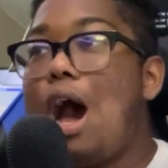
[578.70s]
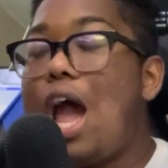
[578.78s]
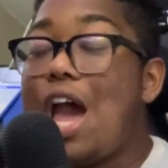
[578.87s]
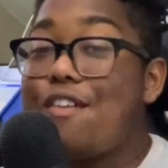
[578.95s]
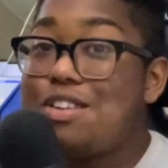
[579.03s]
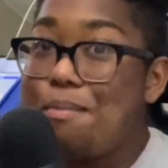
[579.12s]
I
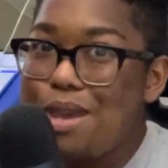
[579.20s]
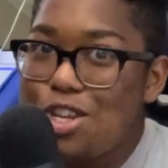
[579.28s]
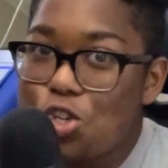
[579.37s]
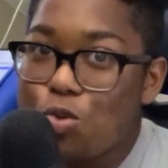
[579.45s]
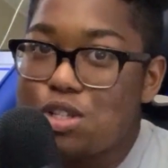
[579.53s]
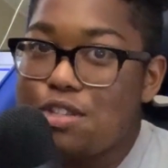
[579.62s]
have to make
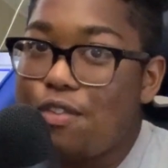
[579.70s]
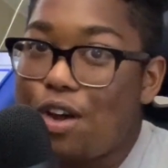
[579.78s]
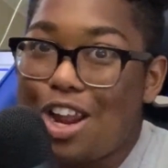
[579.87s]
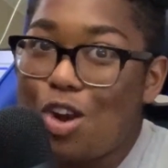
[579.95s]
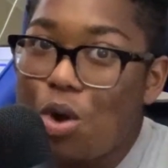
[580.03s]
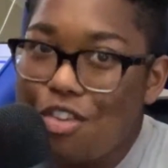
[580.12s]
sure it's
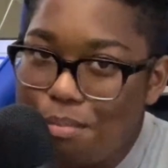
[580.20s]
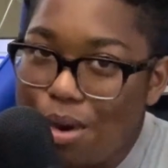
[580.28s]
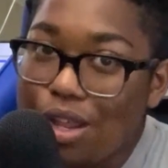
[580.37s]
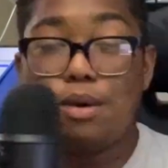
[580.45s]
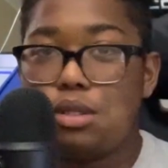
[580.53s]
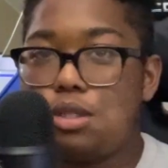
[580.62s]
fun. I don't have
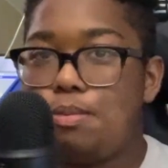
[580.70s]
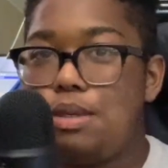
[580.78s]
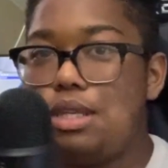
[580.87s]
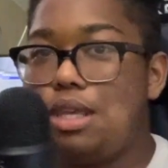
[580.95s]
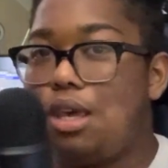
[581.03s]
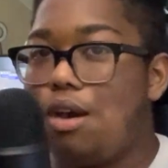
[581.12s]
money. But
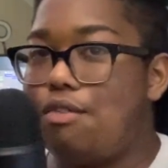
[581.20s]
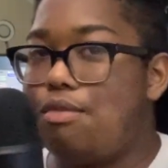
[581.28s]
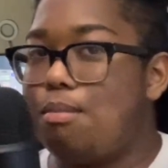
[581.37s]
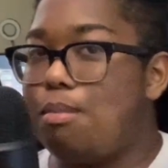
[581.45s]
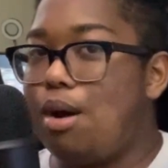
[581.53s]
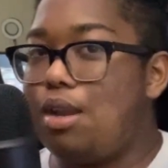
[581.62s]
speaking of
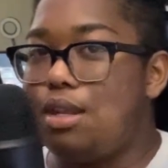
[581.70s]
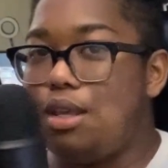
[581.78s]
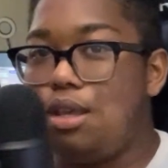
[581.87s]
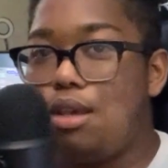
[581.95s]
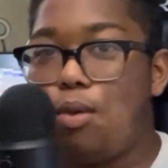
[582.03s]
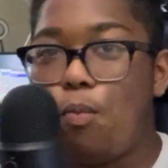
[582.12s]

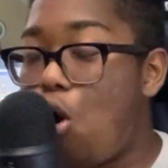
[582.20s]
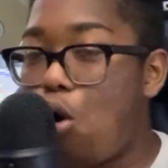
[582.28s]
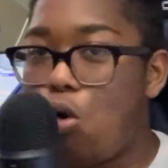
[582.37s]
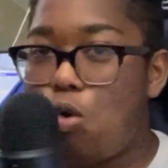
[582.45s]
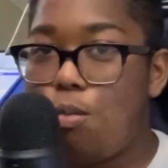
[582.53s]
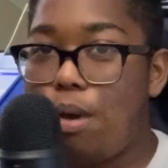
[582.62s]
money,
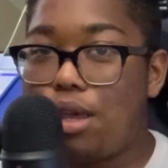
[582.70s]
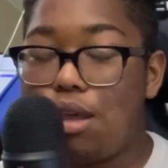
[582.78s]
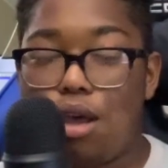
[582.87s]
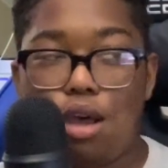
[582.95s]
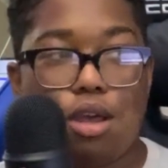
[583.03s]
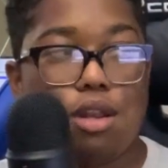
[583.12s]
oh my
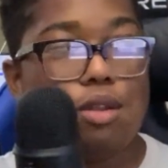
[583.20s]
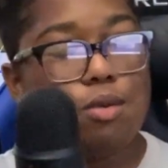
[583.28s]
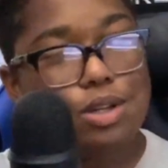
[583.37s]
god,